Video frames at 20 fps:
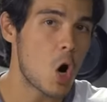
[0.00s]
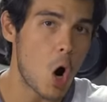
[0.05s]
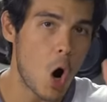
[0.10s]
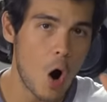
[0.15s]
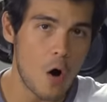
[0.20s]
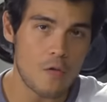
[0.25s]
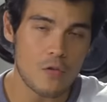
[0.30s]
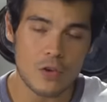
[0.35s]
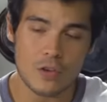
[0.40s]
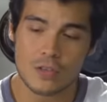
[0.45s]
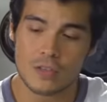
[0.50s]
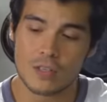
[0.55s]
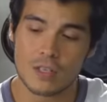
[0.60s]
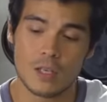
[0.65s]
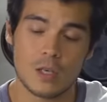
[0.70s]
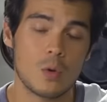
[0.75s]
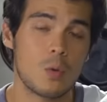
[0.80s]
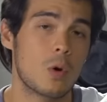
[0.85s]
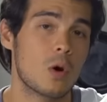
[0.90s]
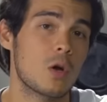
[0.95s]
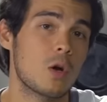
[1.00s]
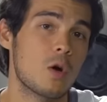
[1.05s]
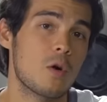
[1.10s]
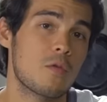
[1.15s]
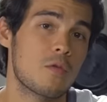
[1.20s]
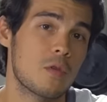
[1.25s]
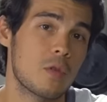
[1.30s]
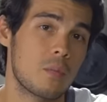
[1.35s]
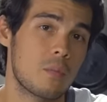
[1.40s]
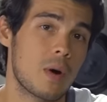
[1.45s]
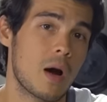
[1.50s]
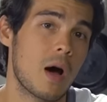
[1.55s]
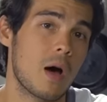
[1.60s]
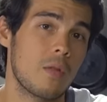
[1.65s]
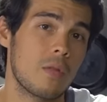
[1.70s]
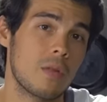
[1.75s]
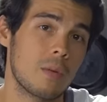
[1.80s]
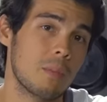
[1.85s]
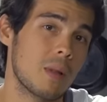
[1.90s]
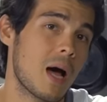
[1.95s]
obviously you wanna go for the
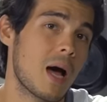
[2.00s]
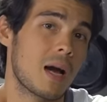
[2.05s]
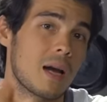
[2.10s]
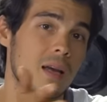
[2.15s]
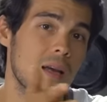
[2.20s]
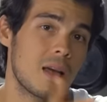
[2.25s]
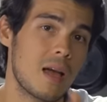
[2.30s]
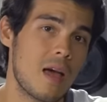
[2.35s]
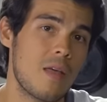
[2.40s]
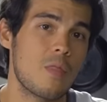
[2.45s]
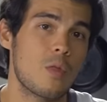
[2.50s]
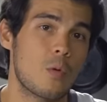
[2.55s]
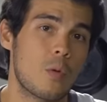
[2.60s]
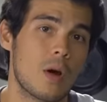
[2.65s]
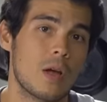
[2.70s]
brown, the black, and the